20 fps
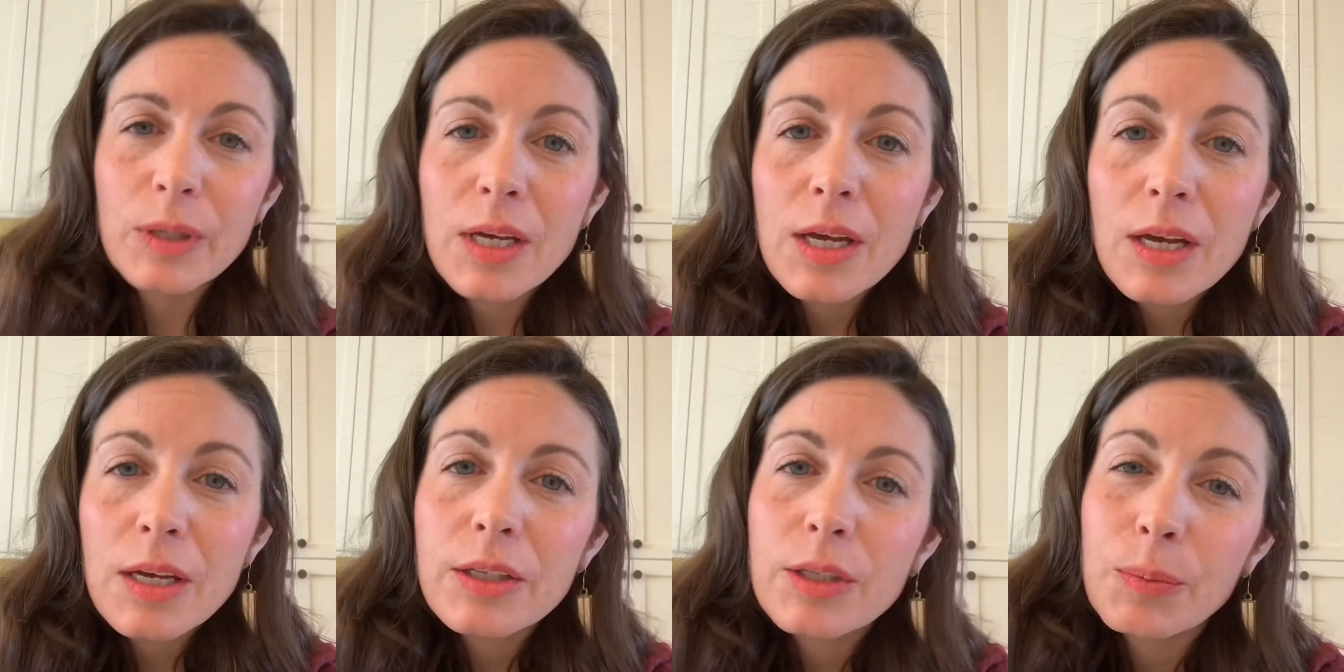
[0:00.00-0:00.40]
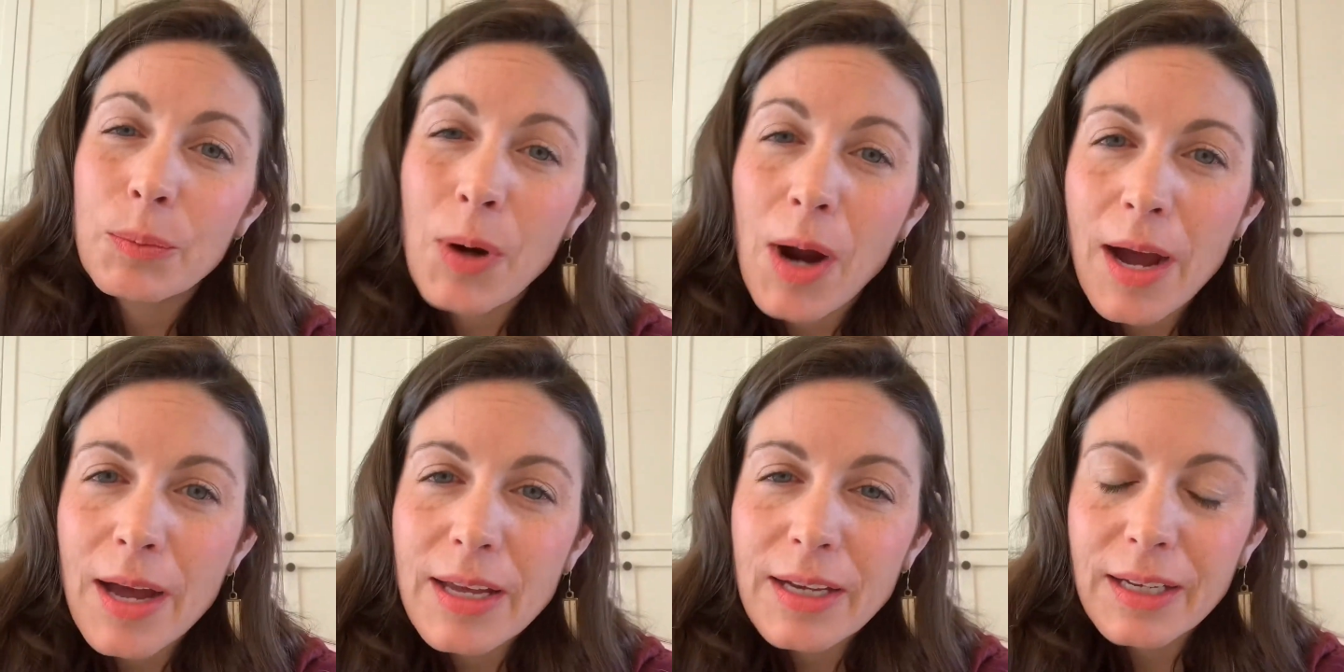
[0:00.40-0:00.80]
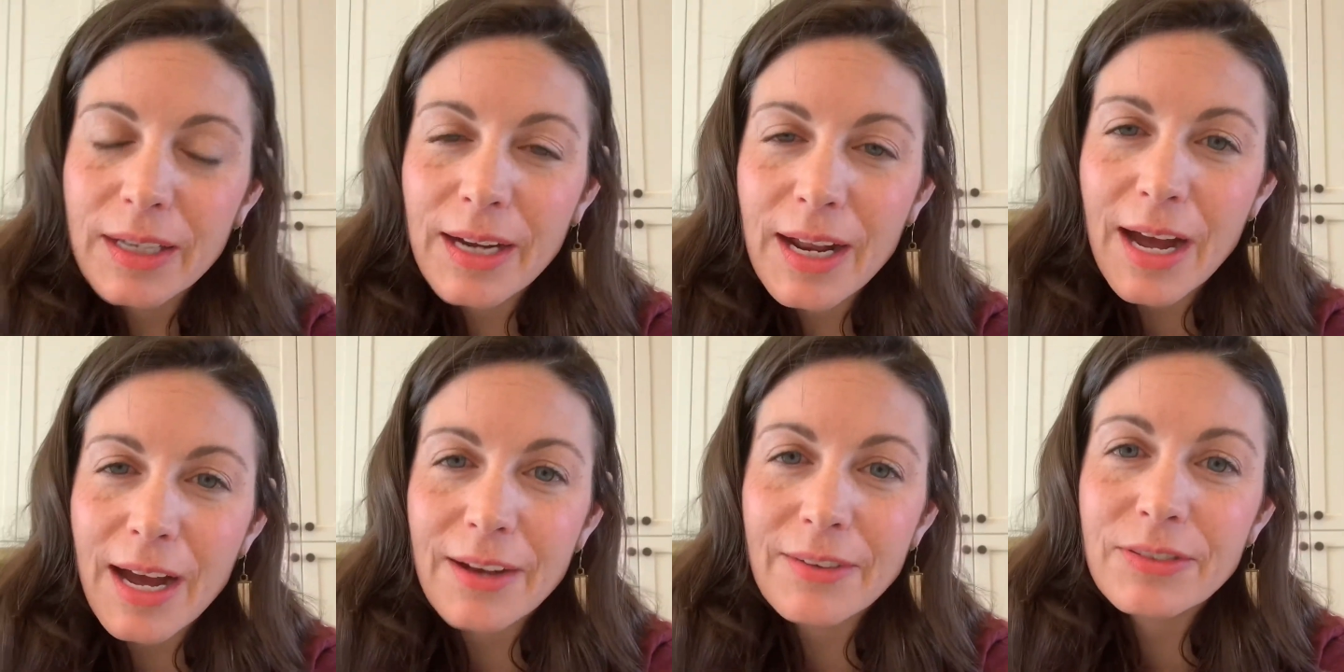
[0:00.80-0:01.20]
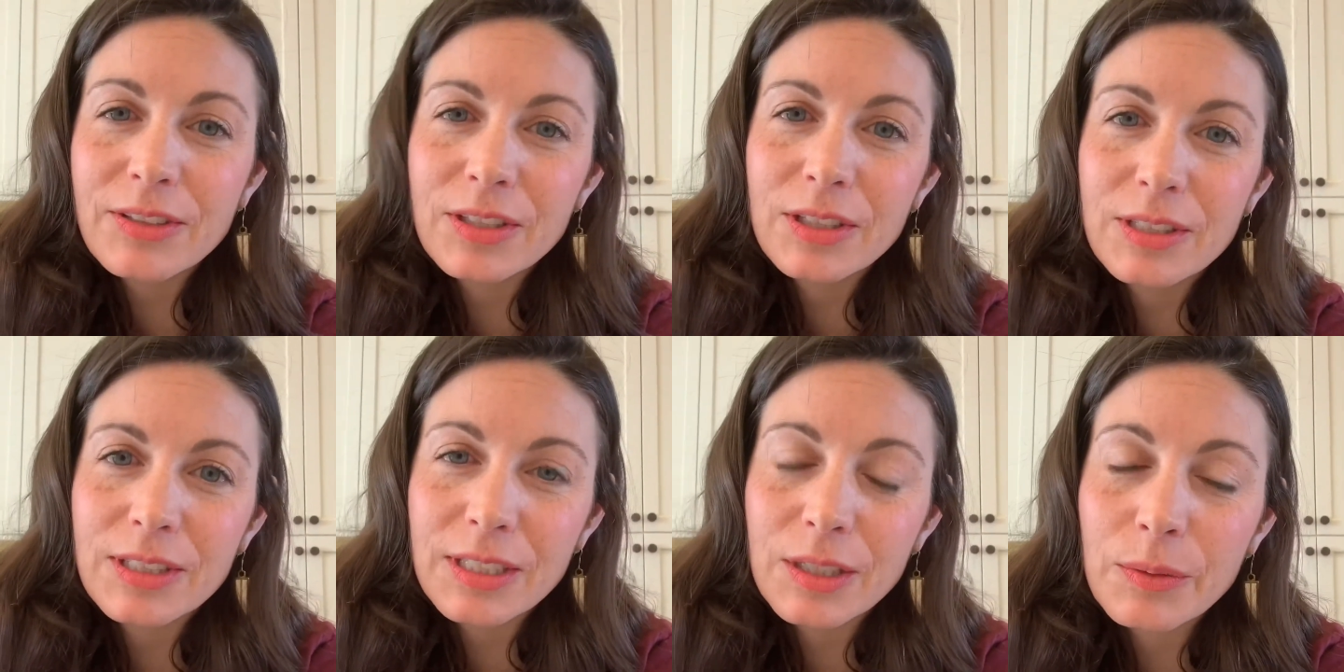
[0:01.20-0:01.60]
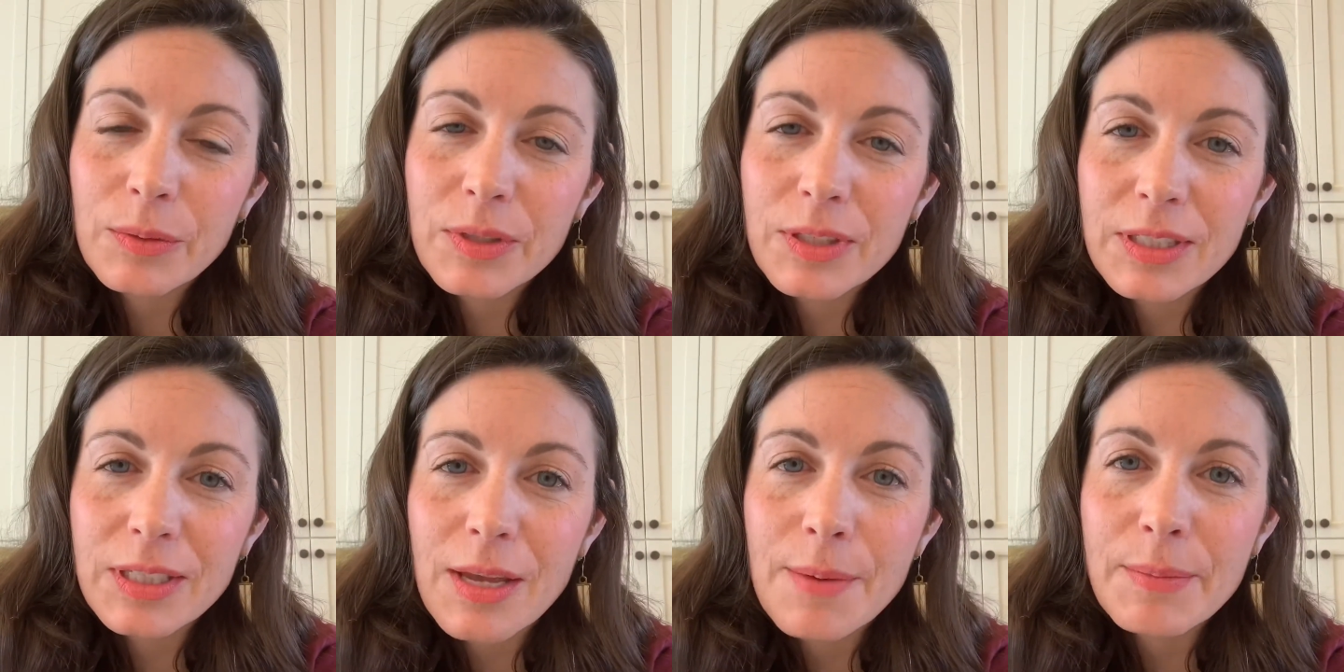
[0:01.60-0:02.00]
You're probably going to have to deal with
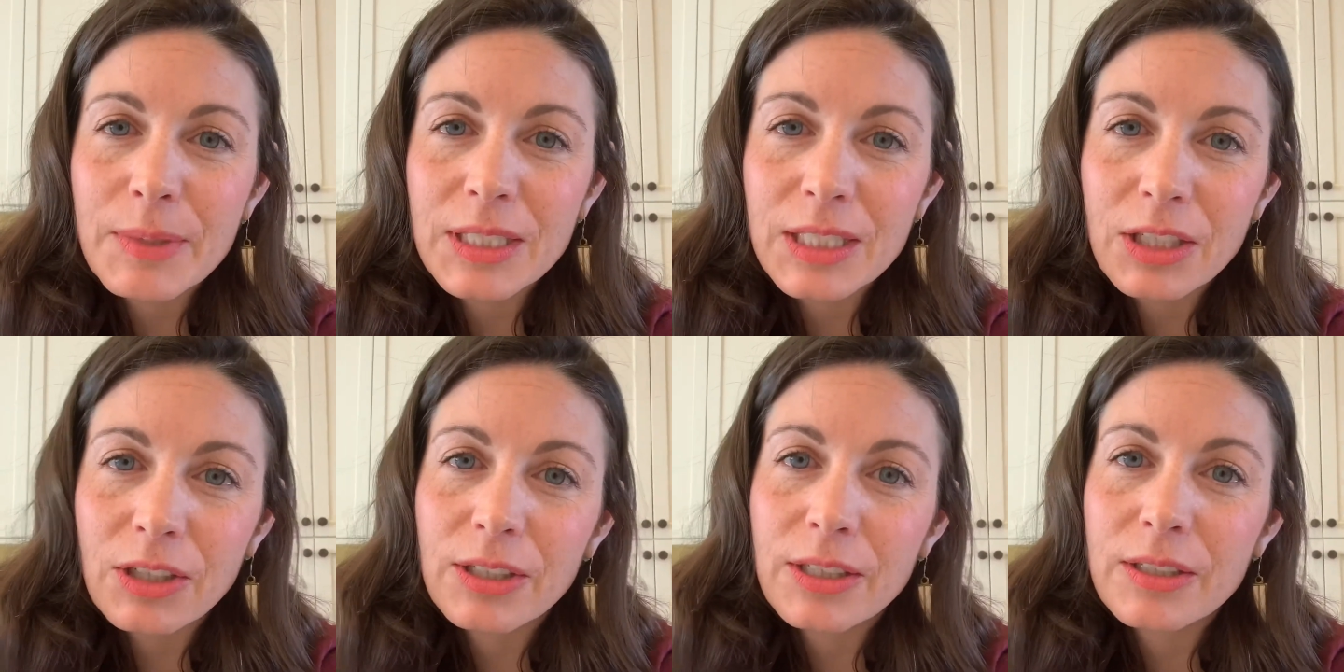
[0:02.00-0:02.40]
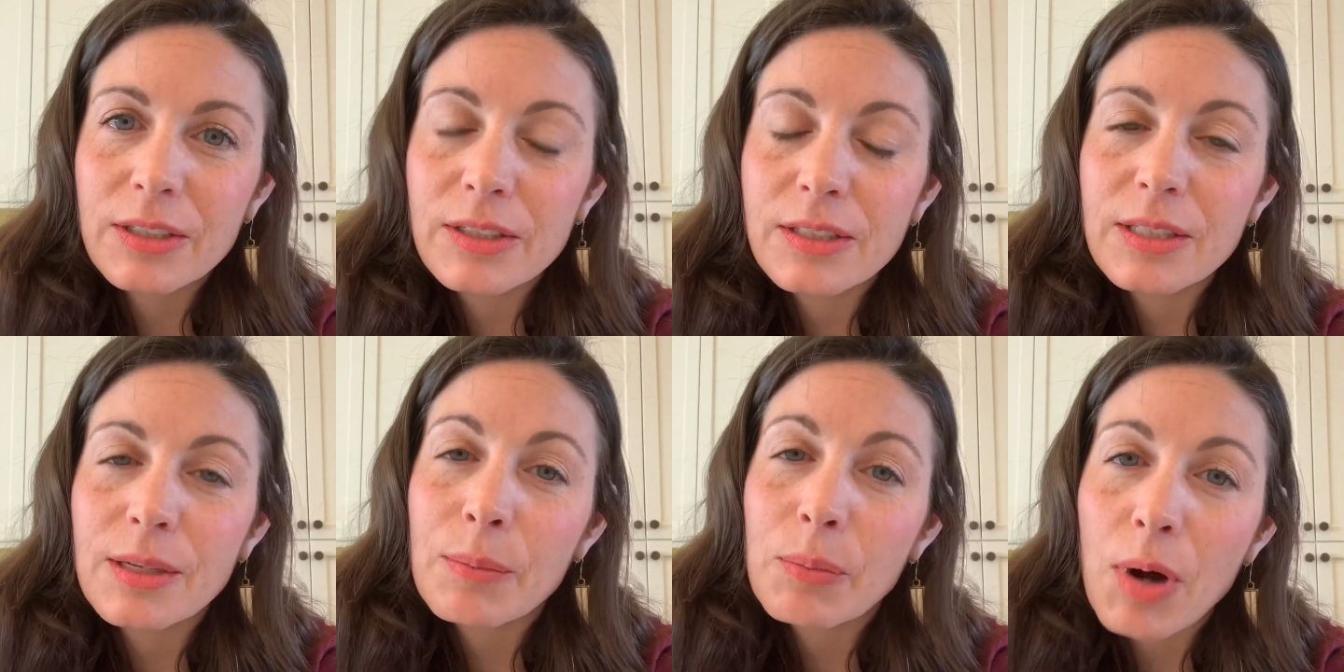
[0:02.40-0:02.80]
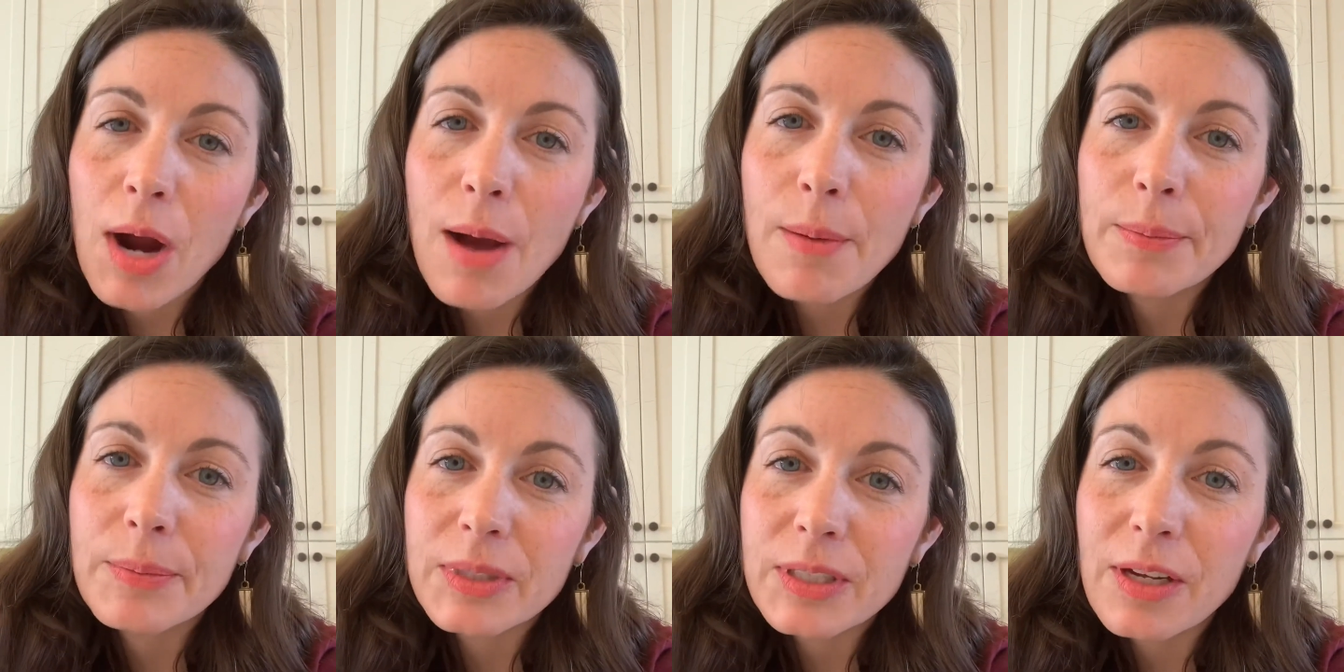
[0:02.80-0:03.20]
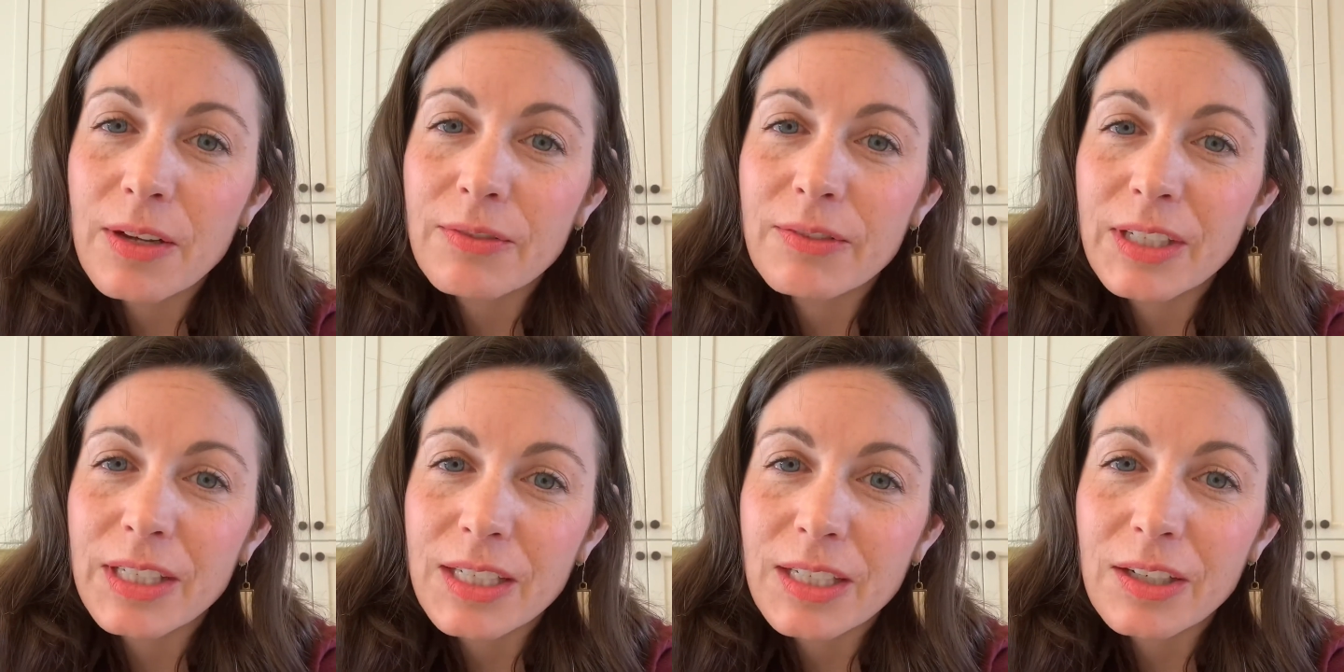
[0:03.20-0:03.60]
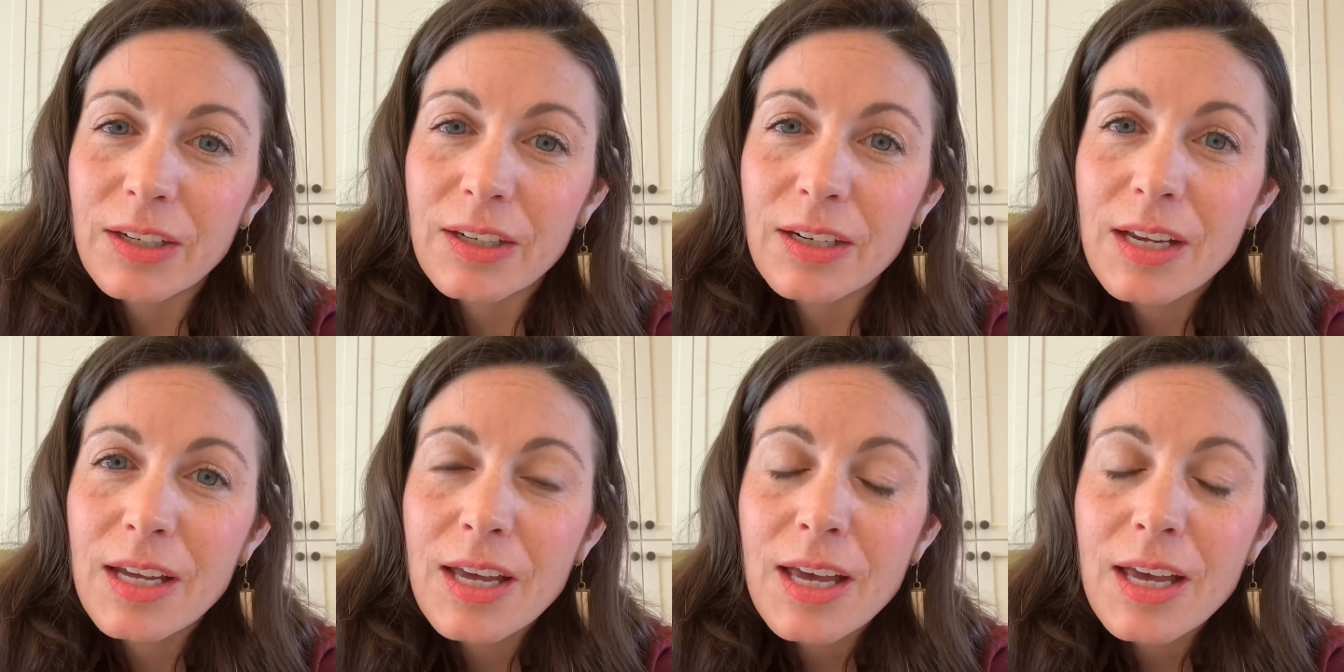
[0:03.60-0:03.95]
some materials and problem solving here.